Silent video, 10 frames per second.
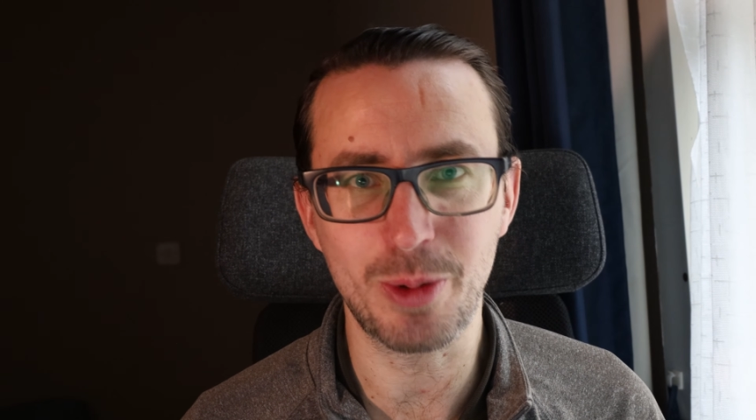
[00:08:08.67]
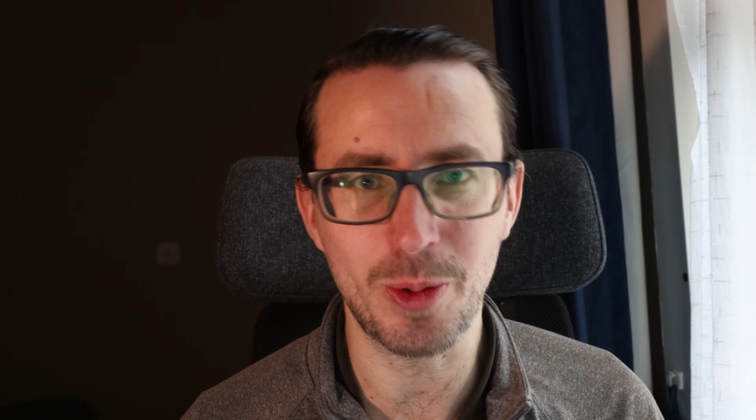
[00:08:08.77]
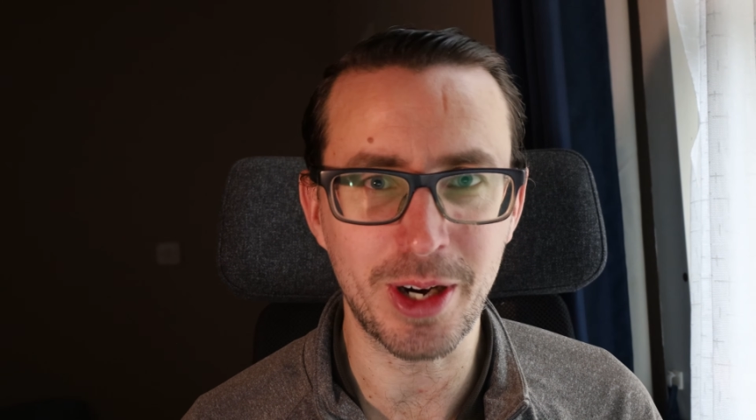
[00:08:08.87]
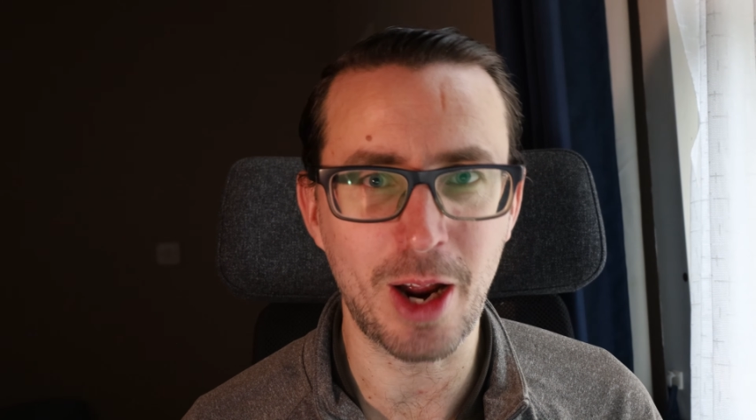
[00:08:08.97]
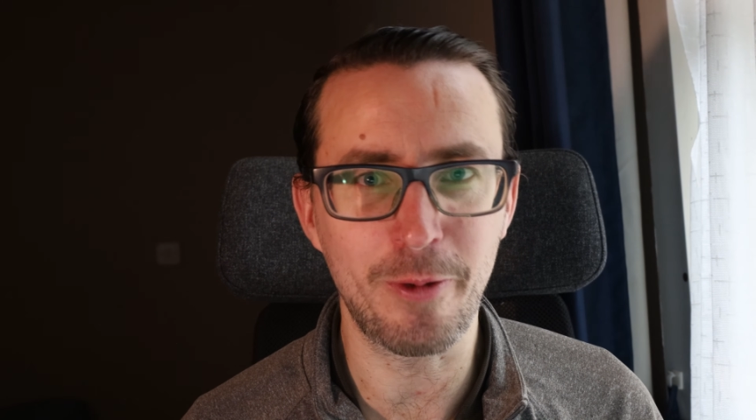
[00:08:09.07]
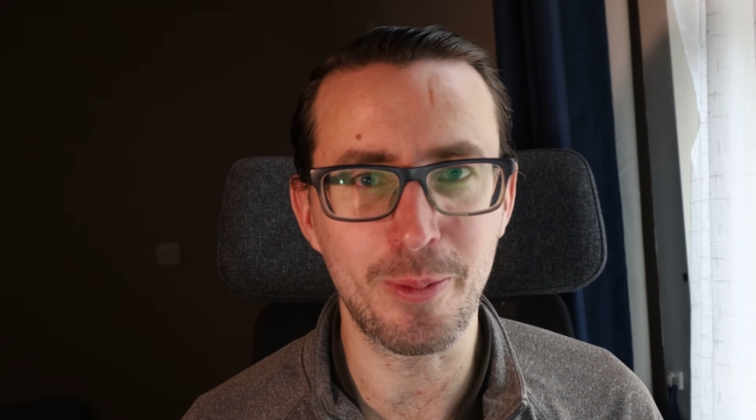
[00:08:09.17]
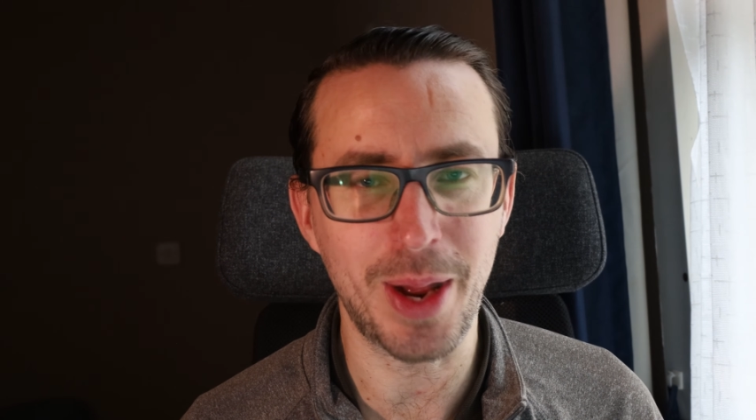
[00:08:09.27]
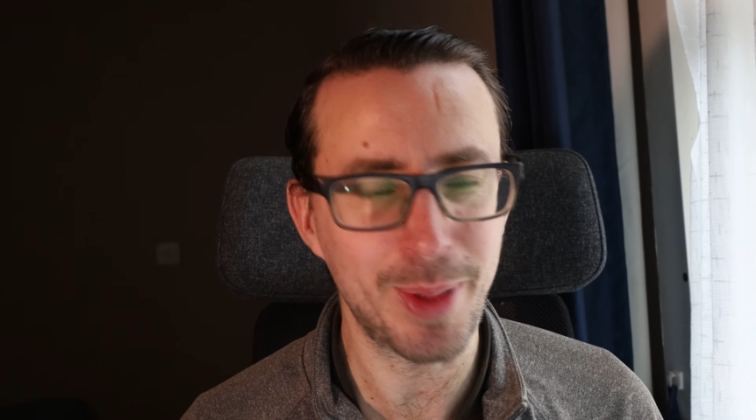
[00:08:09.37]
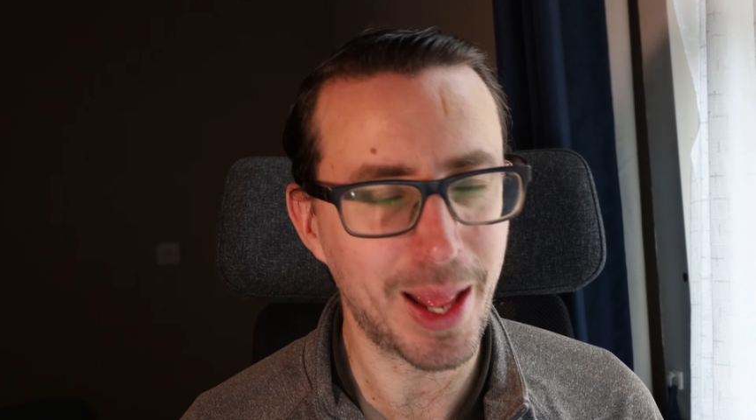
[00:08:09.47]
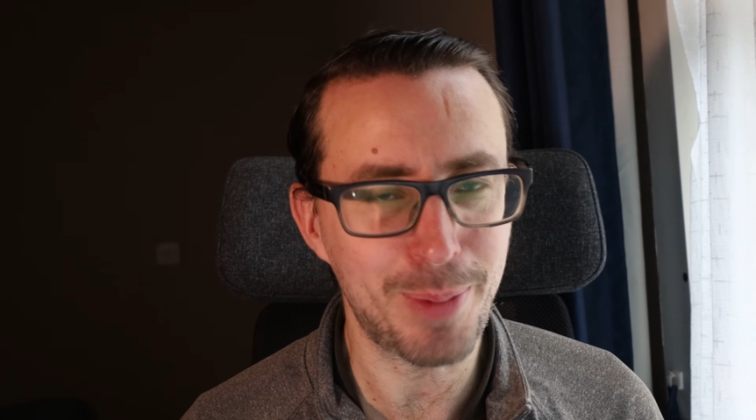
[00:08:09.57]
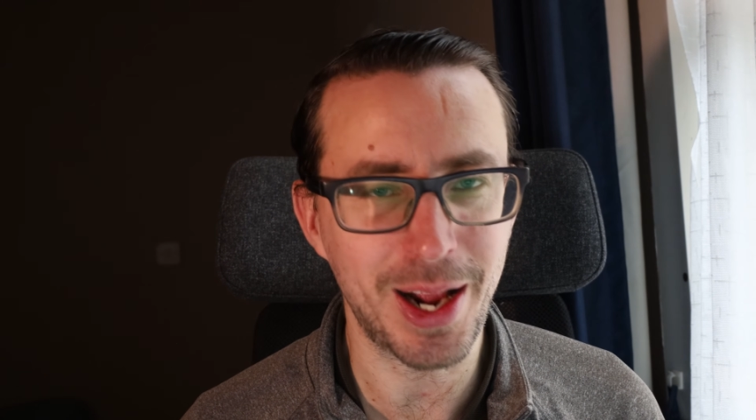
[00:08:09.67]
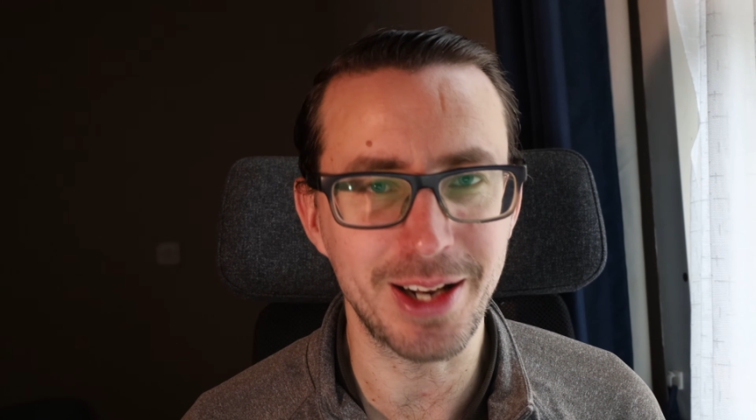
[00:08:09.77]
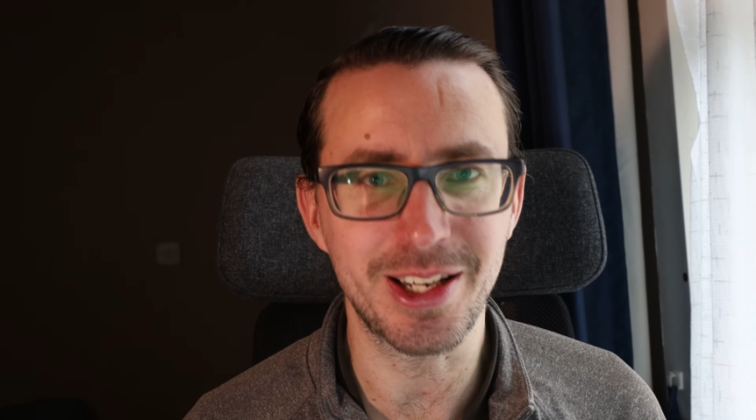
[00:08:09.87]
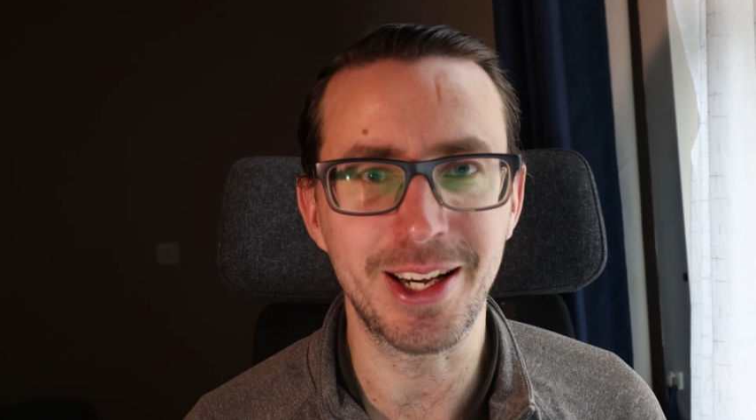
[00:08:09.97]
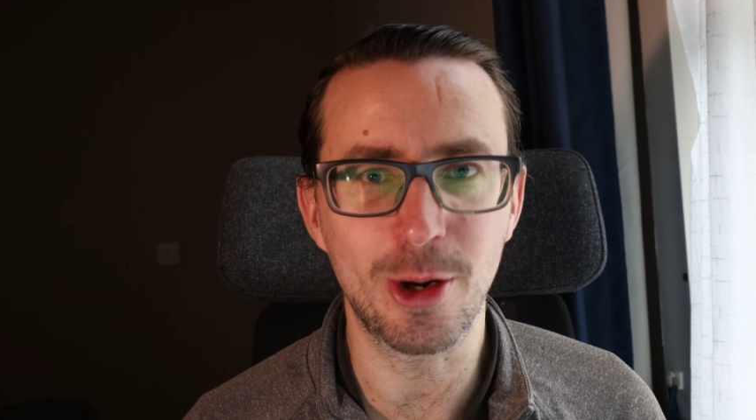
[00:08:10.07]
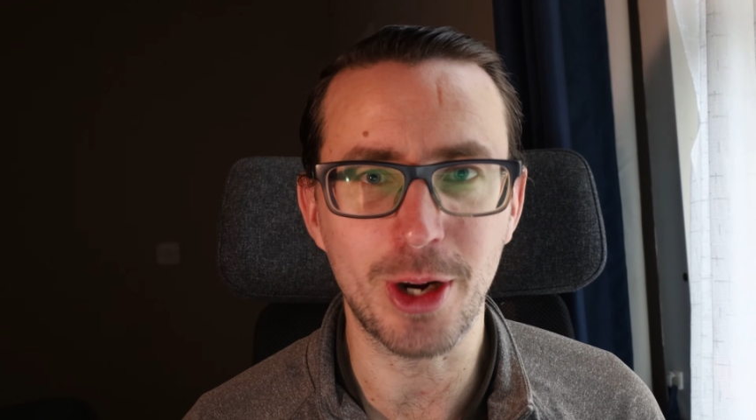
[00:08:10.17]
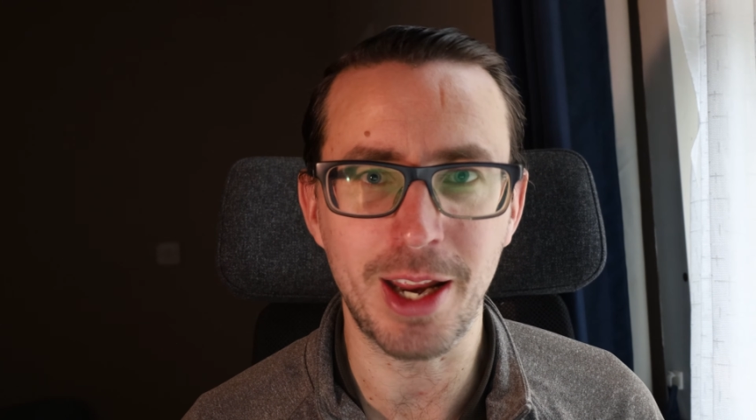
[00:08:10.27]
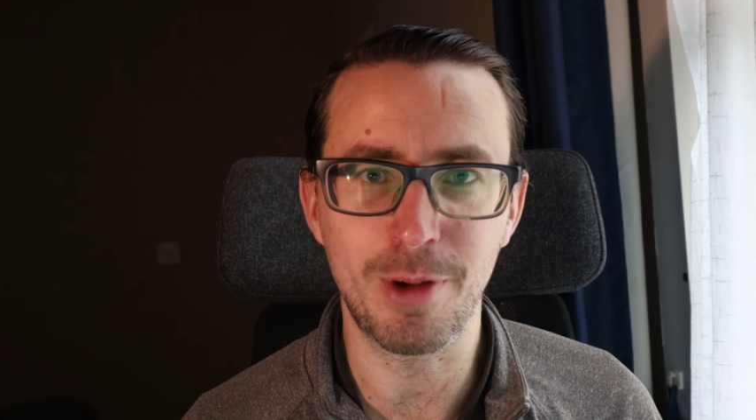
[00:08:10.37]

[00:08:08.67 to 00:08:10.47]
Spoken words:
we want to go for maybe that painterly look.